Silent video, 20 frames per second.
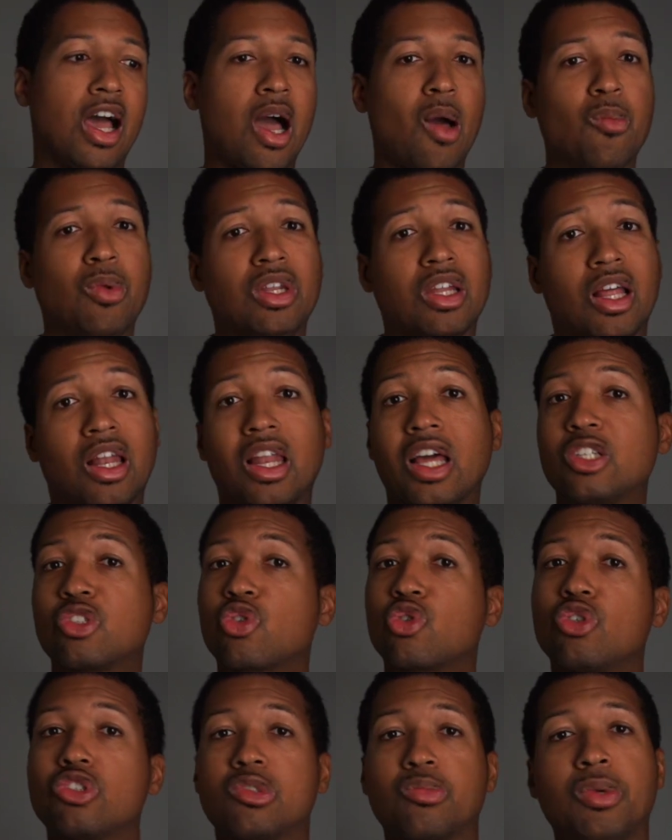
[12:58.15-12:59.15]
I'm in the
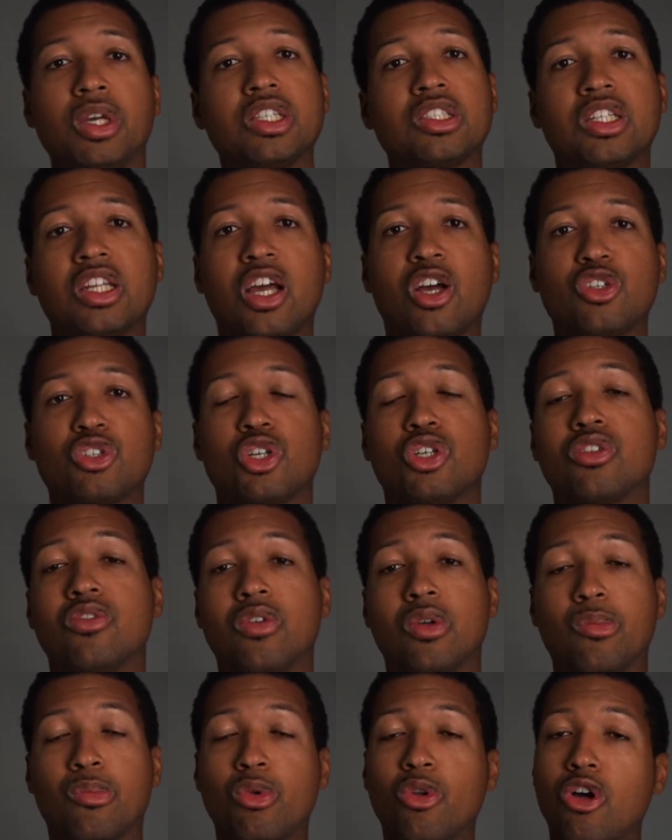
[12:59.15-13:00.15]
electrical space now in terms
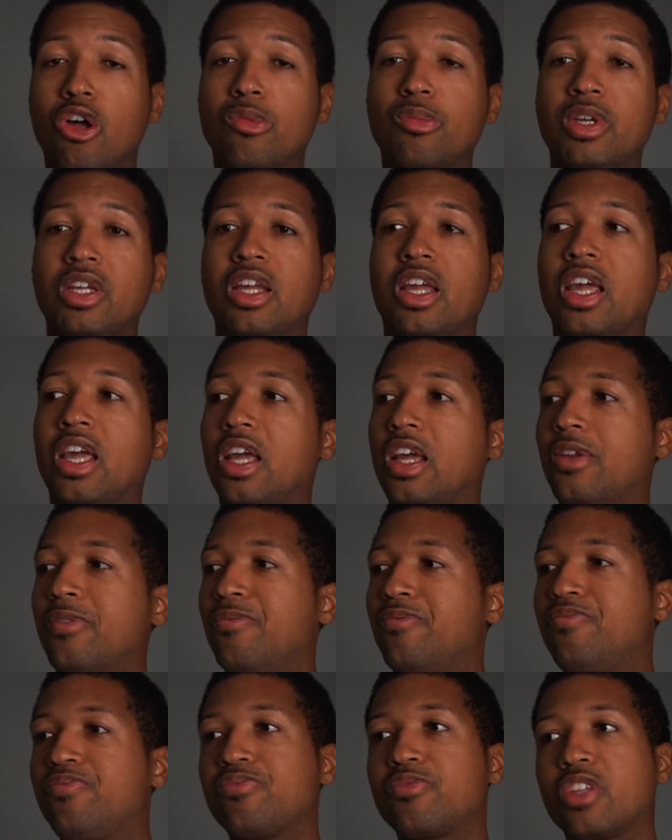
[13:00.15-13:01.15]
of employment,
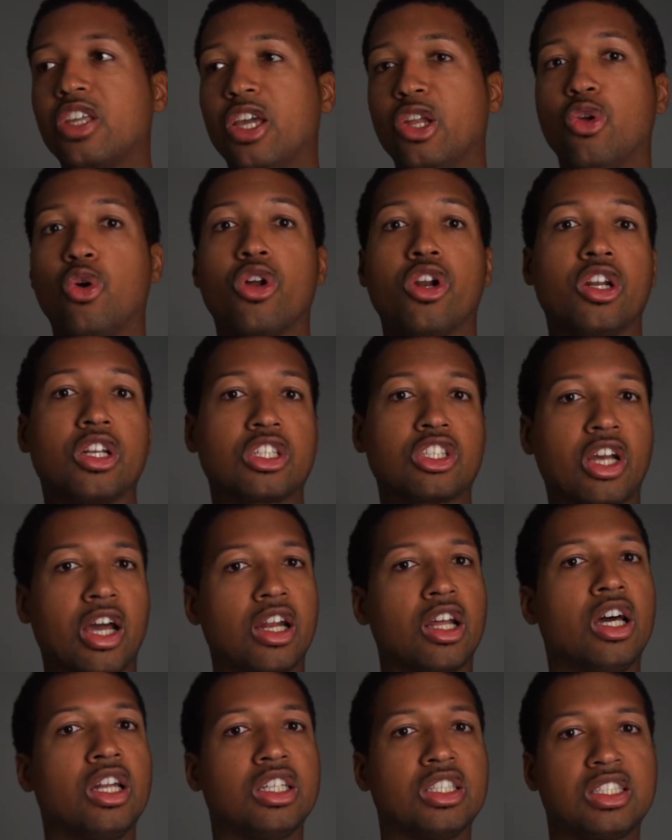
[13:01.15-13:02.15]
and in order to
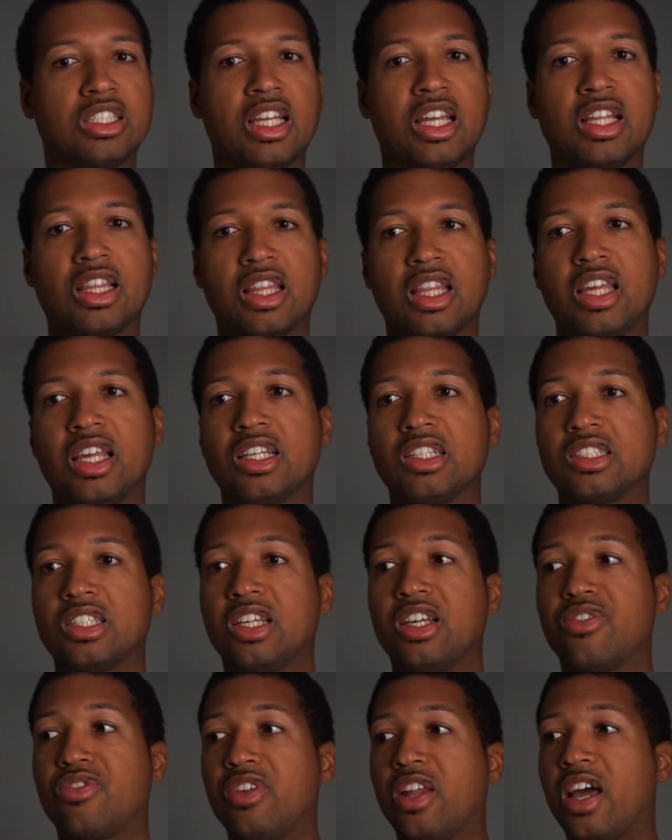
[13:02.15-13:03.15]
try to understand things,
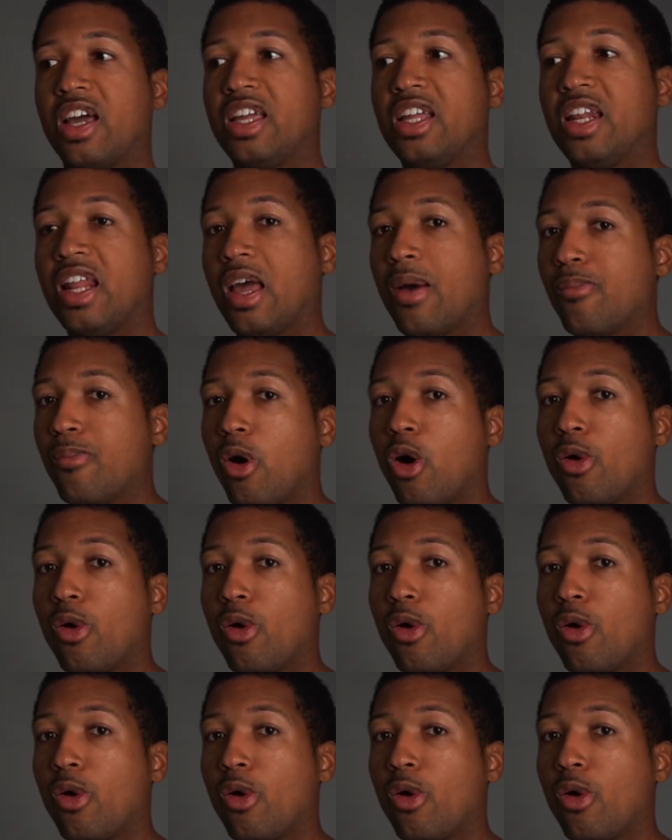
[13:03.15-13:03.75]
if not in that